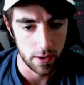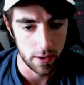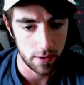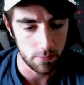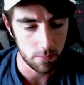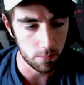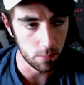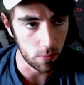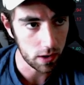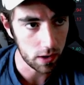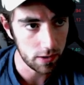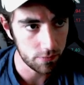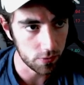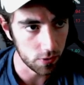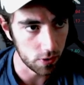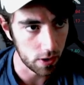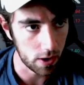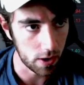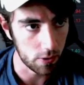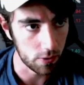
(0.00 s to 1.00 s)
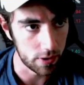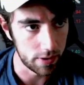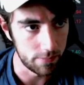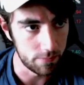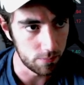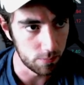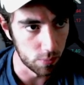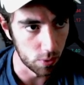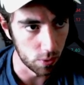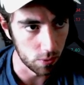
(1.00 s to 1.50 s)
money flow,
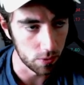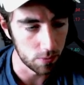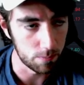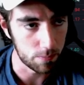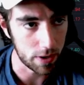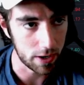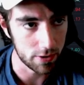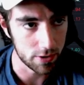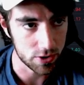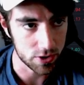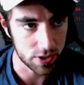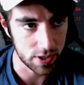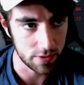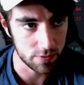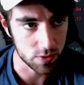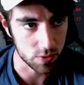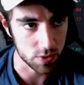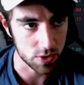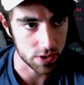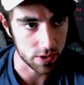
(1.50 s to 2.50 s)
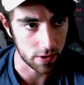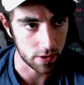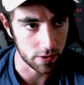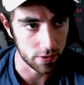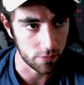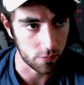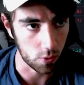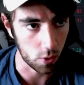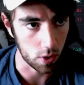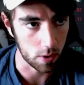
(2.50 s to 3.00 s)
and bearish divs were starting
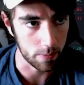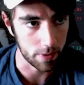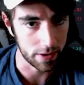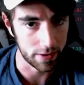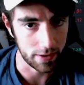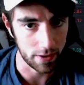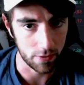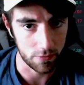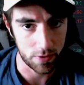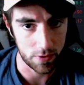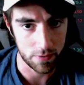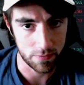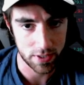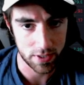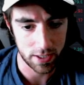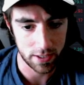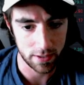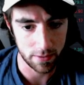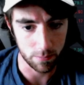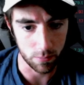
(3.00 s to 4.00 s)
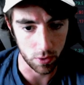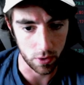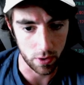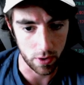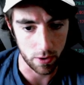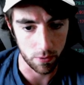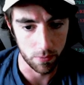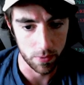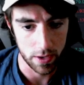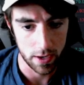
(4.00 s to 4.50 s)
to form on 15 and
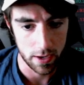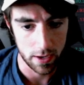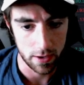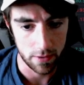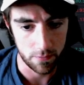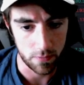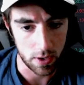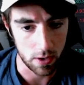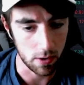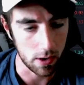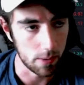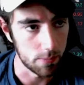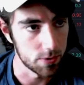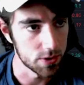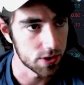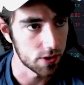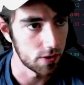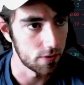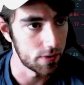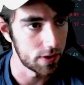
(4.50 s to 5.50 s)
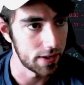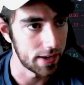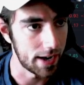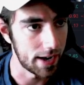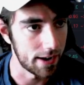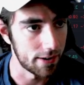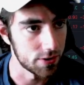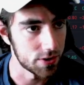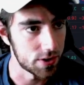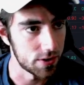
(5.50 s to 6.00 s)
below. VWAP was curving
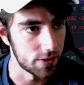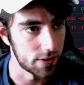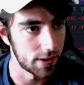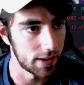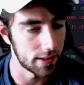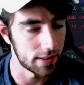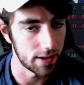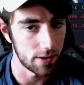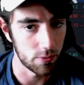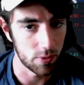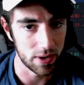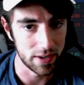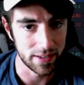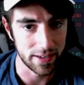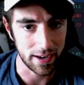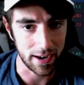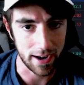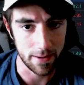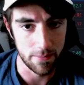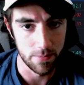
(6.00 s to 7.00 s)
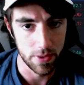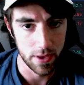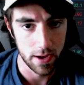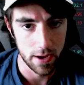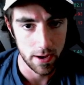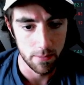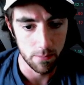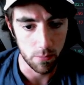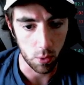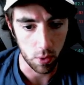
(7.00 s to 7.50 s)
down, so you're going to get that red dot.
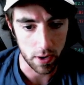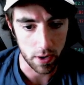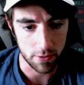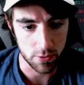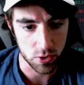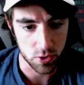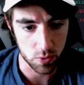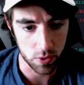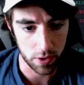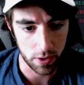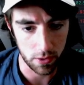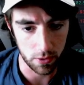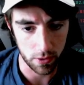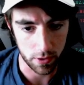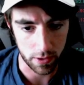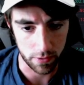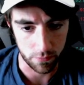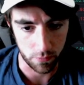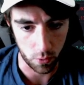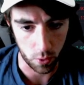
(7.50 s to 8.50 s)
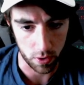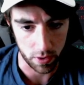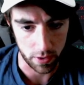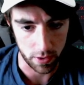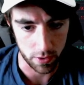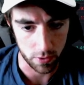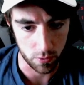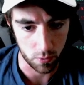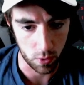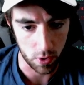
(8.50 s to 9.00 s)
But what I was really looking for
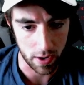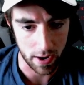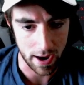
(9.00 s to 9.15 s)
here, and where I